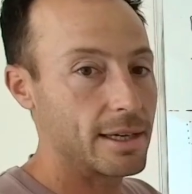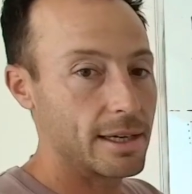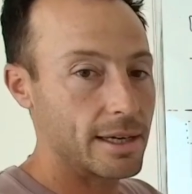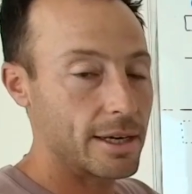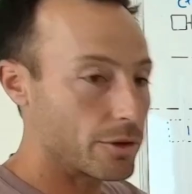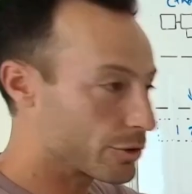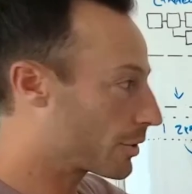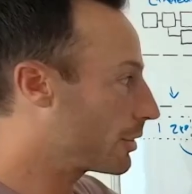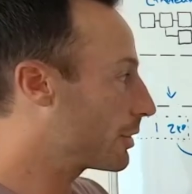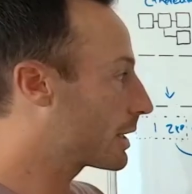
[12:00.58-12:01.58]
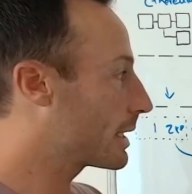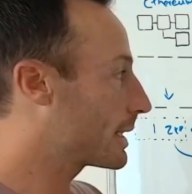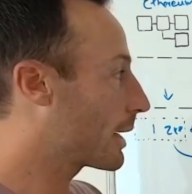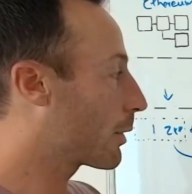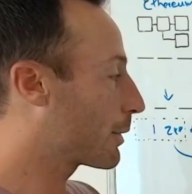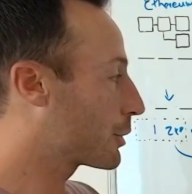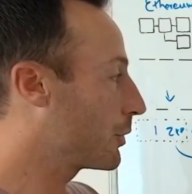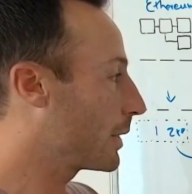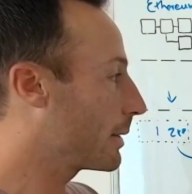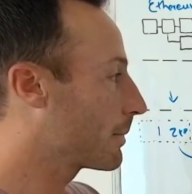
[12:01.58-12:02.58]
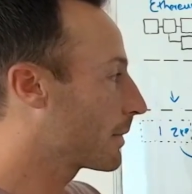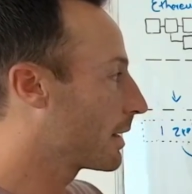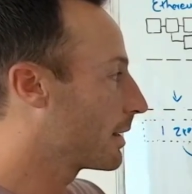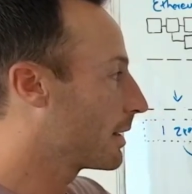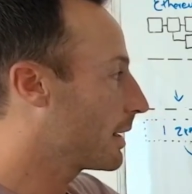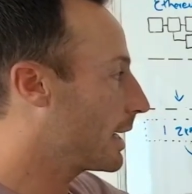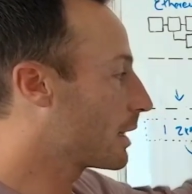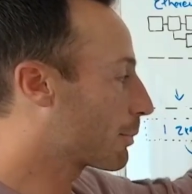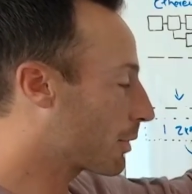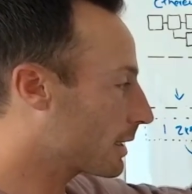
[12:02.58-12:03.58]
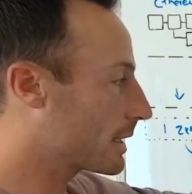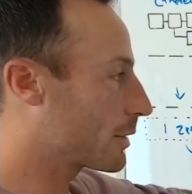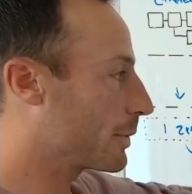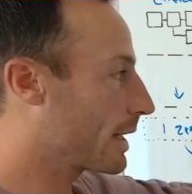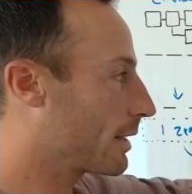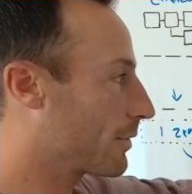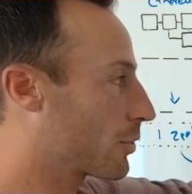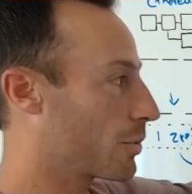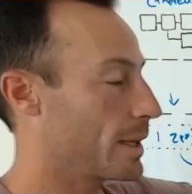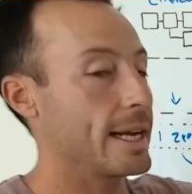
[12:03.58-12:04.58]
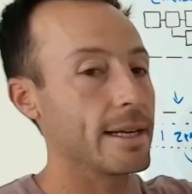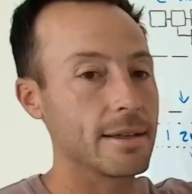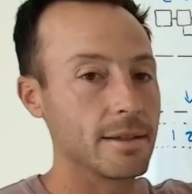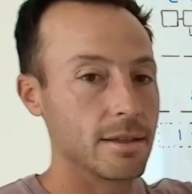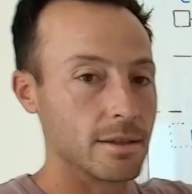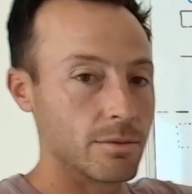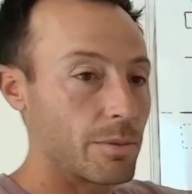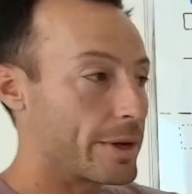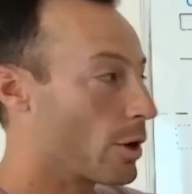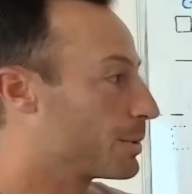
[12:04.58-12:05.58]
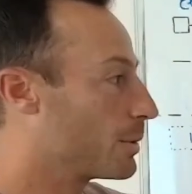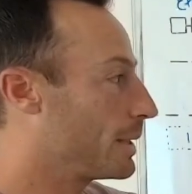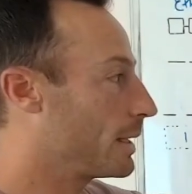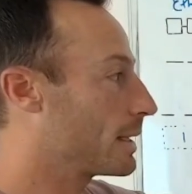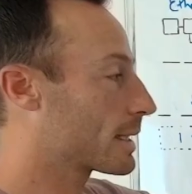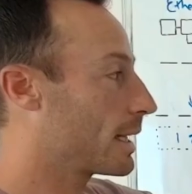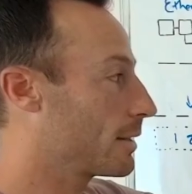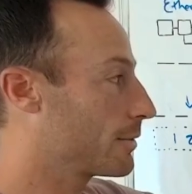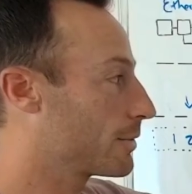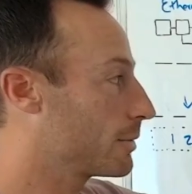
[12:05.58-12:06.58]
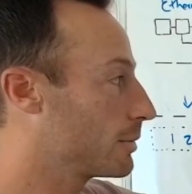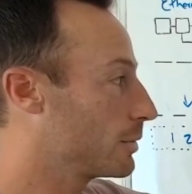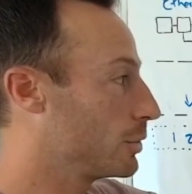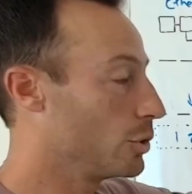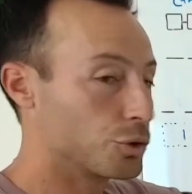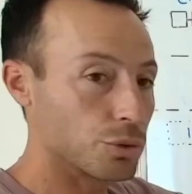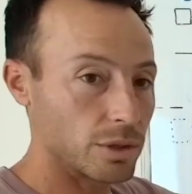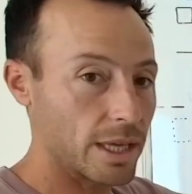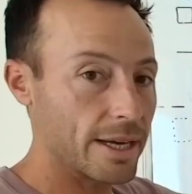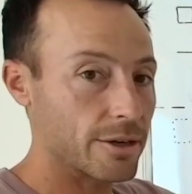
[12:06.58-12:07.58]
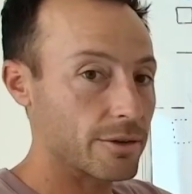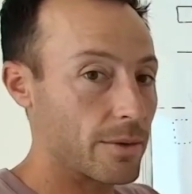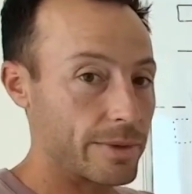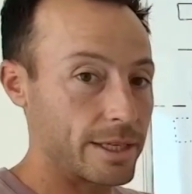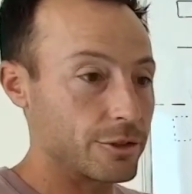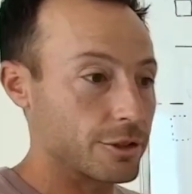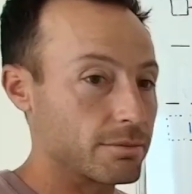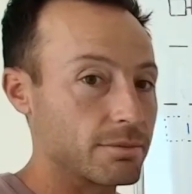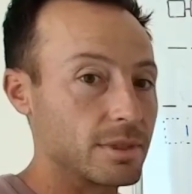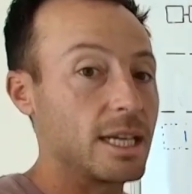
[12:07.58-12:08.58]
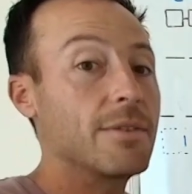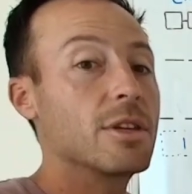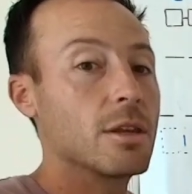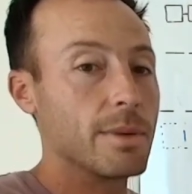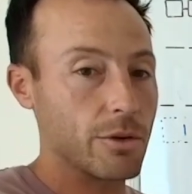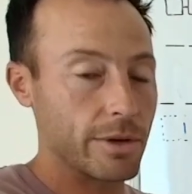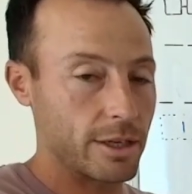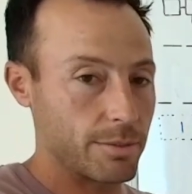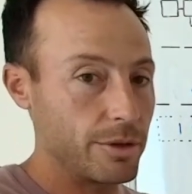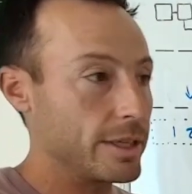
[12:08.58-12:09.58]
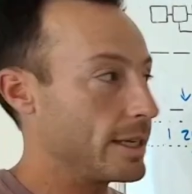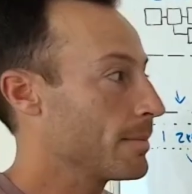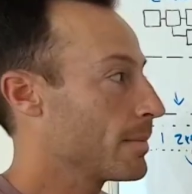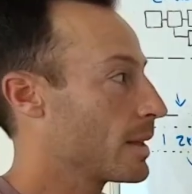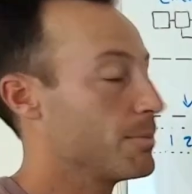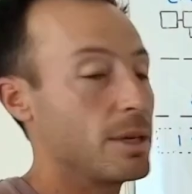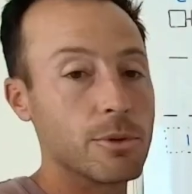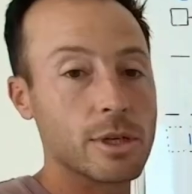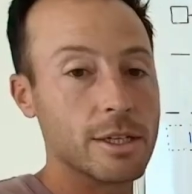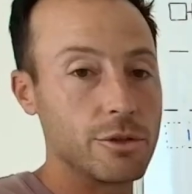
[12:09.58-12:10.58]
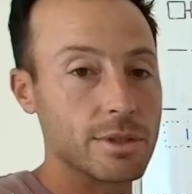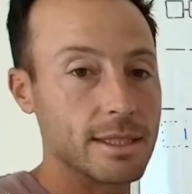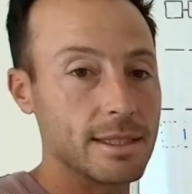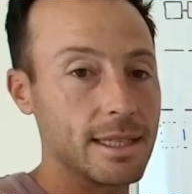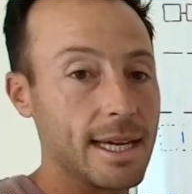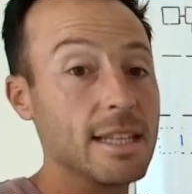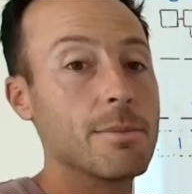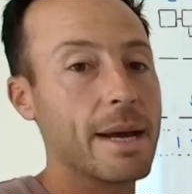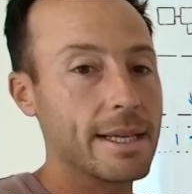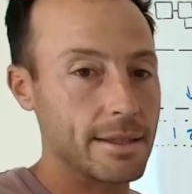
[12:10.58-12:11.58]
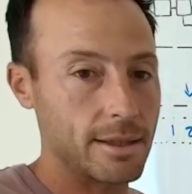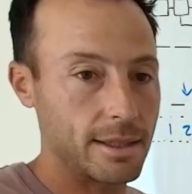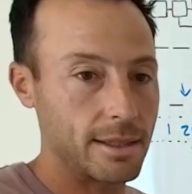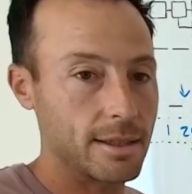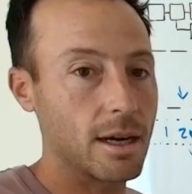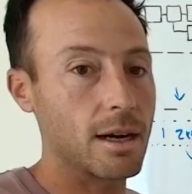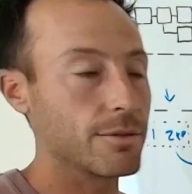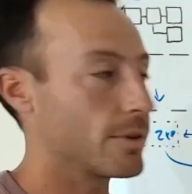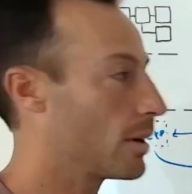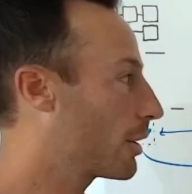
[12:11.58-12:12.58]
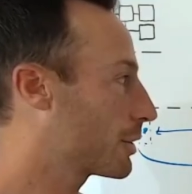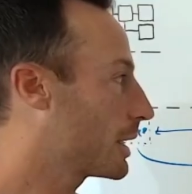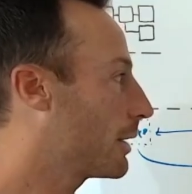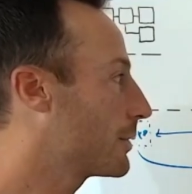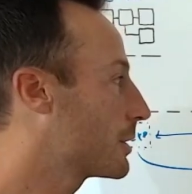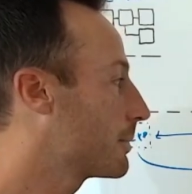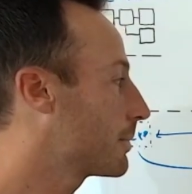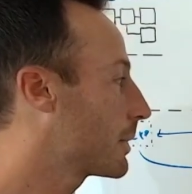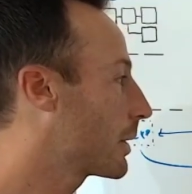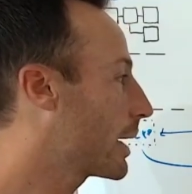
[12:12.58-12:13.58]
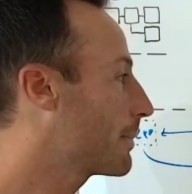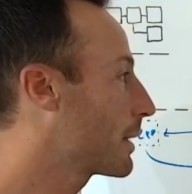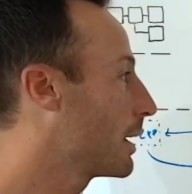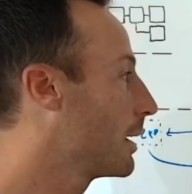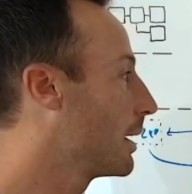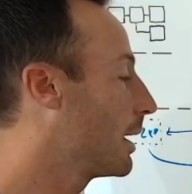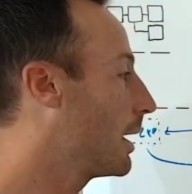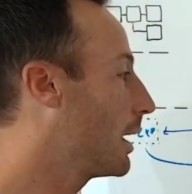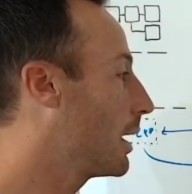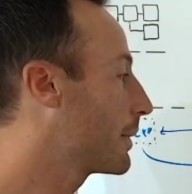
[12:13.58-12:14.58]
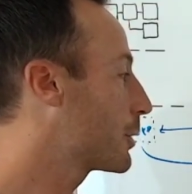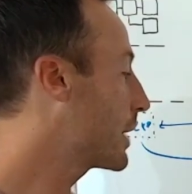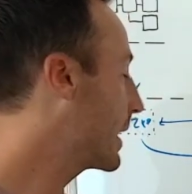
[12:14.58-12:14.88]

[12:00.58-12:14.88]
and those are the use cases that we're pursuing. In the process, we kind of created what we hope to be this kind of neutral layer that we can just give to the Bitcoin community, and people can use it independently of ourselves. Okay, so that